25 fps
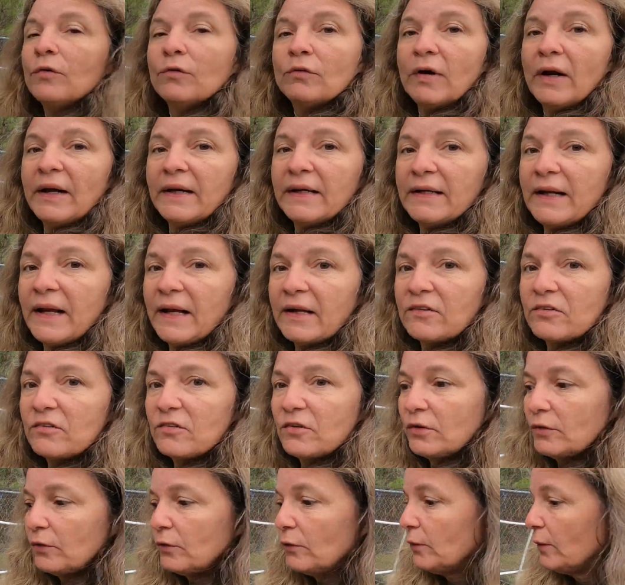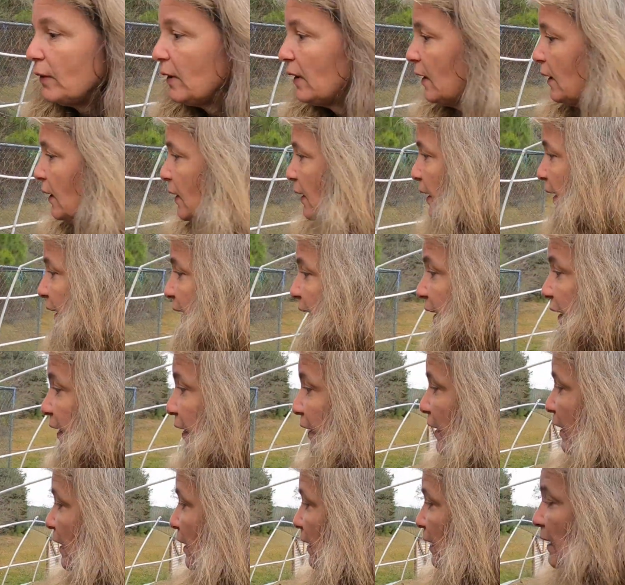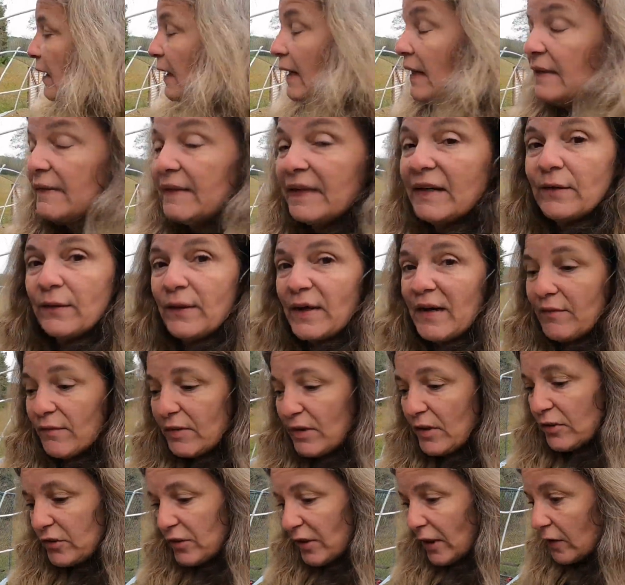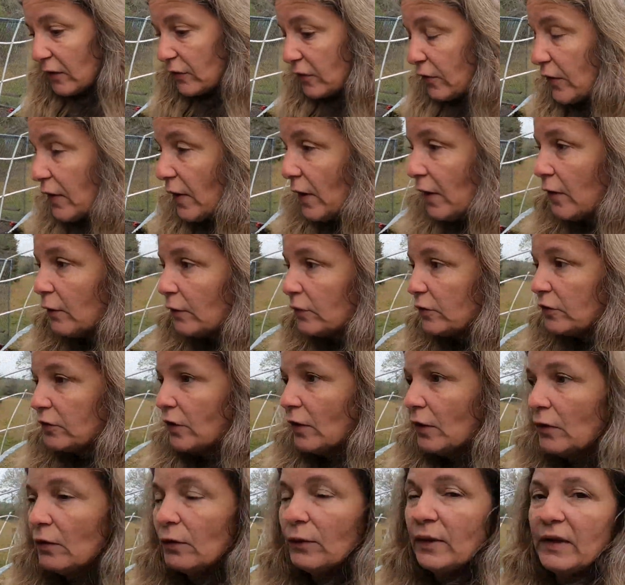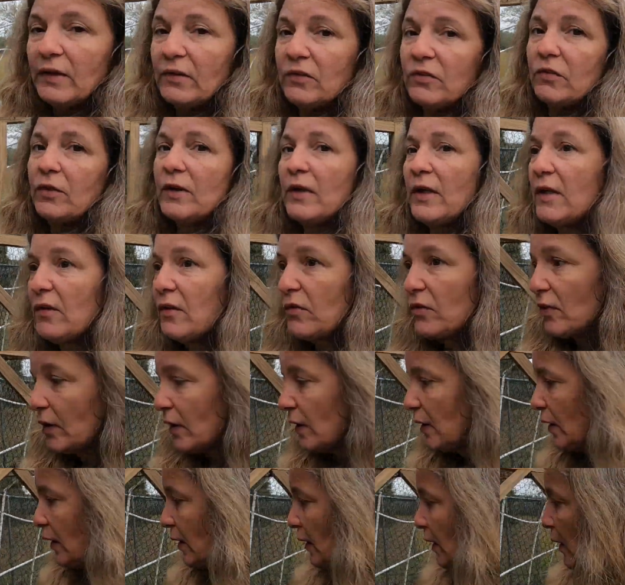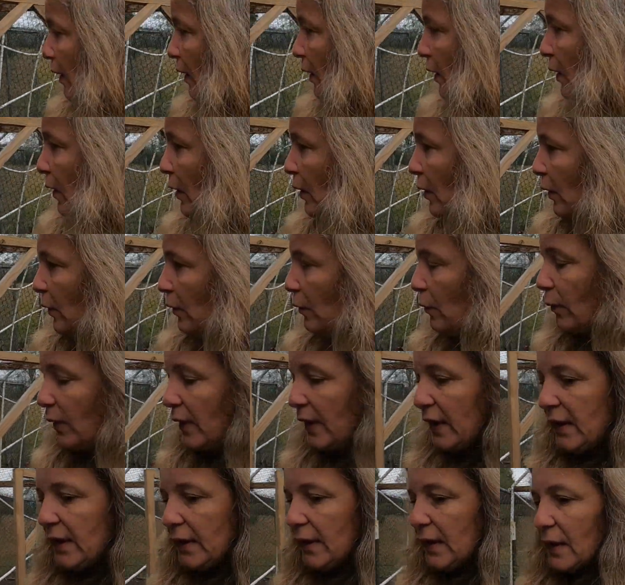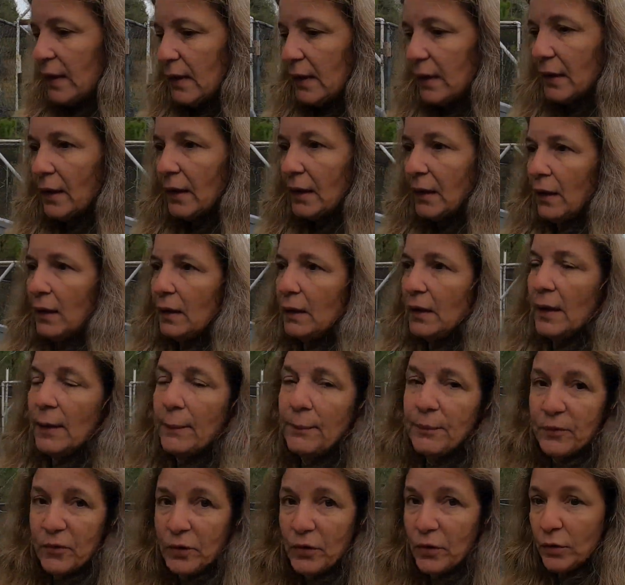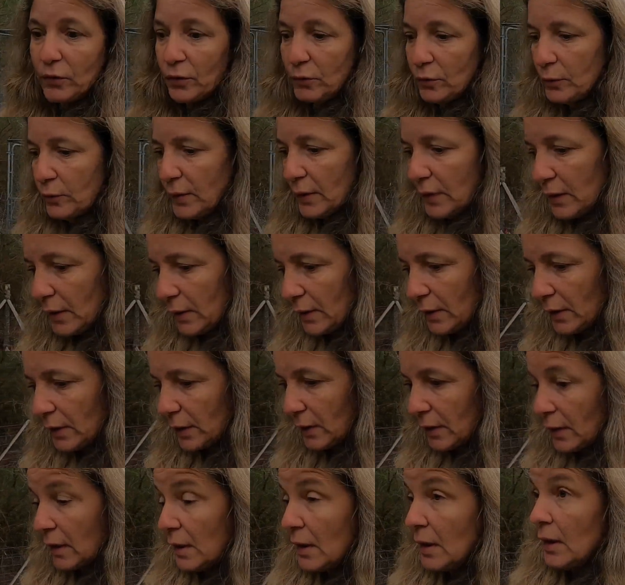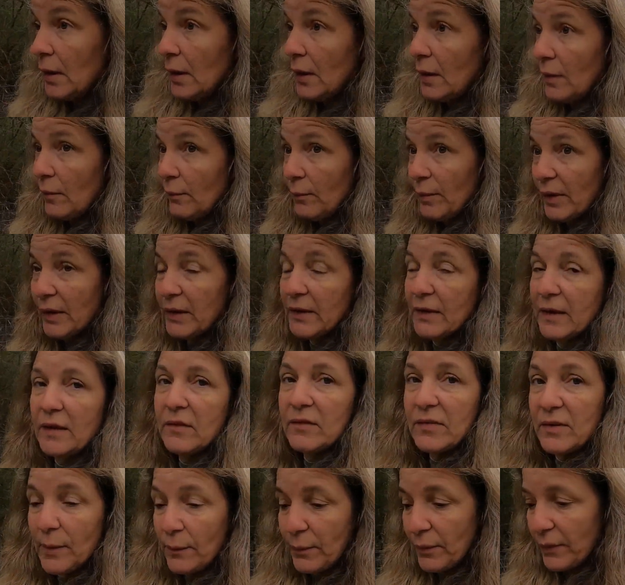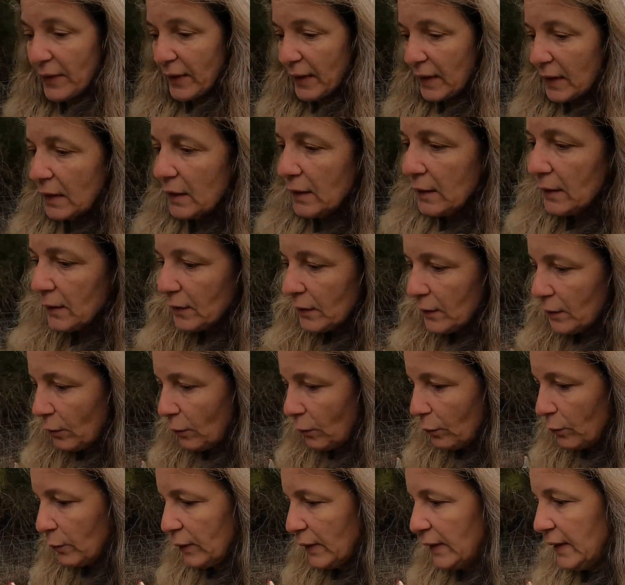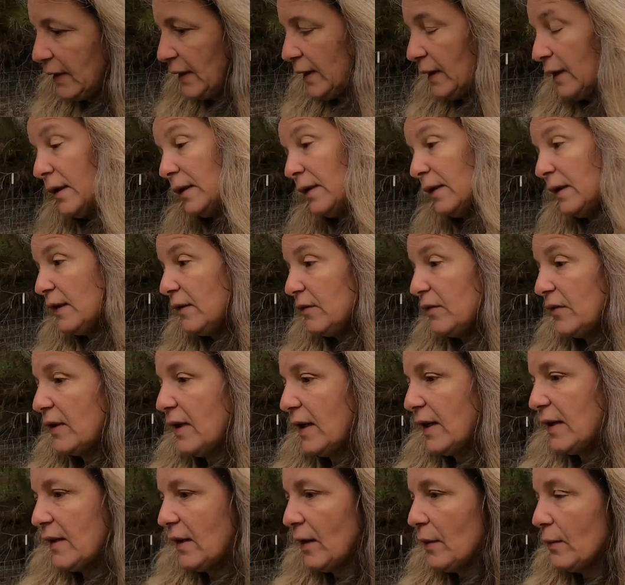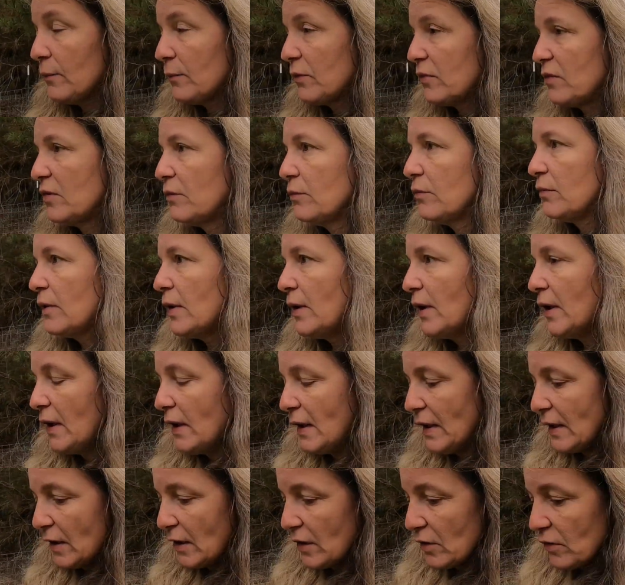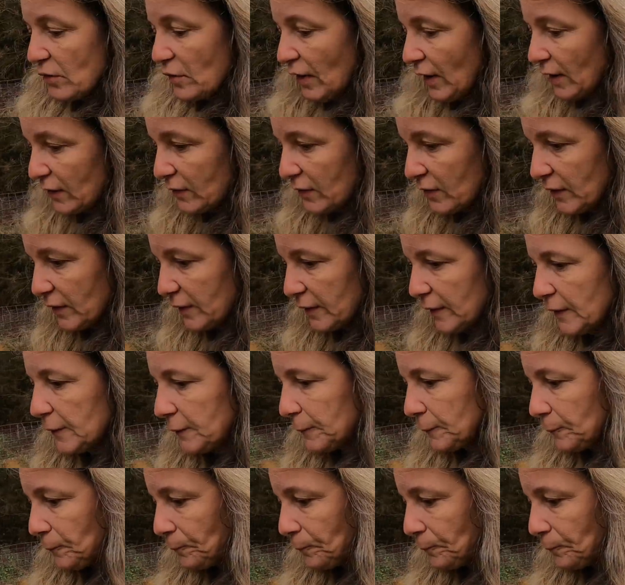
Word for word: right next to here. They don't have any shelter though, so as soon as we are up to building something, we need to get them some shelter,